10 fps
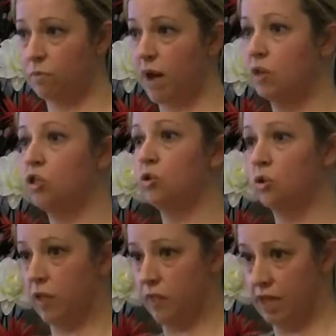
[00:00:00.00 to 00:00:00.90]
to make
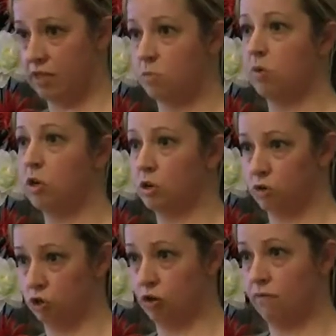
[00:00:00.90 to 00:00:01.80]
sure that there's some
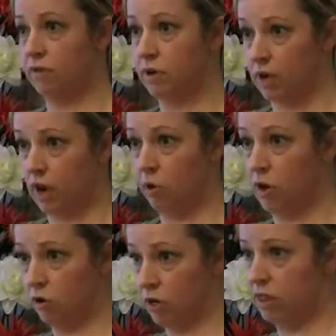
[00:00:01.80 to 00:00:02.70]
glute strengthening
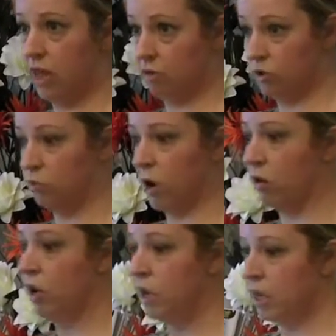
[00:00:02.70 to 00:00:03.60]
going on in there as
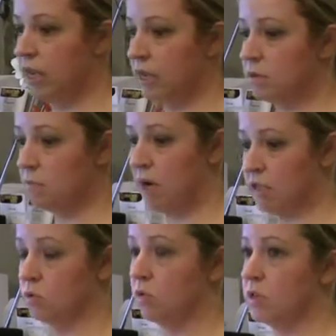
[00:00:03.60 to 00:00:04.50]
well it is a
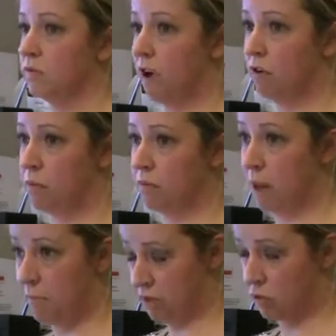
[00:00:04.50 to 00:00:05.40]
muscle that's very
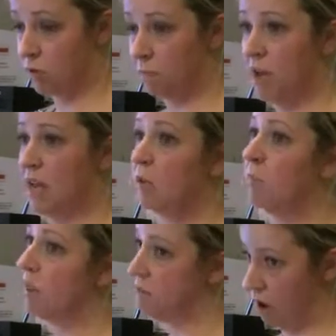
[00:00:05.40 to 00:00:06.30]
their muscles are big
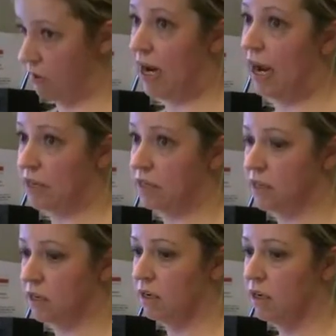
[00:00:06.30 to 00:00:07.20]
but they're very
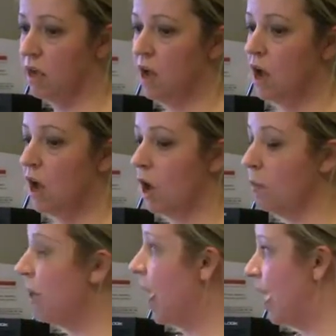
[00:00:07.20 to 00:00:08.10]
lazy
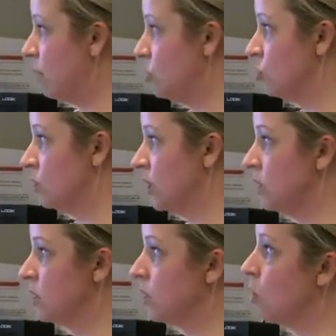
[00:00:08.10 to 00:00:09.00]
um,
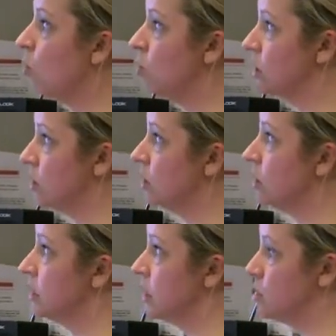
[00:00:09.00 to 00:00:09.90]
hamstrings are also
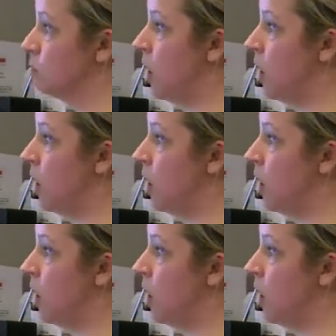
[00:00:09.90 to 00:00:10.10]
considered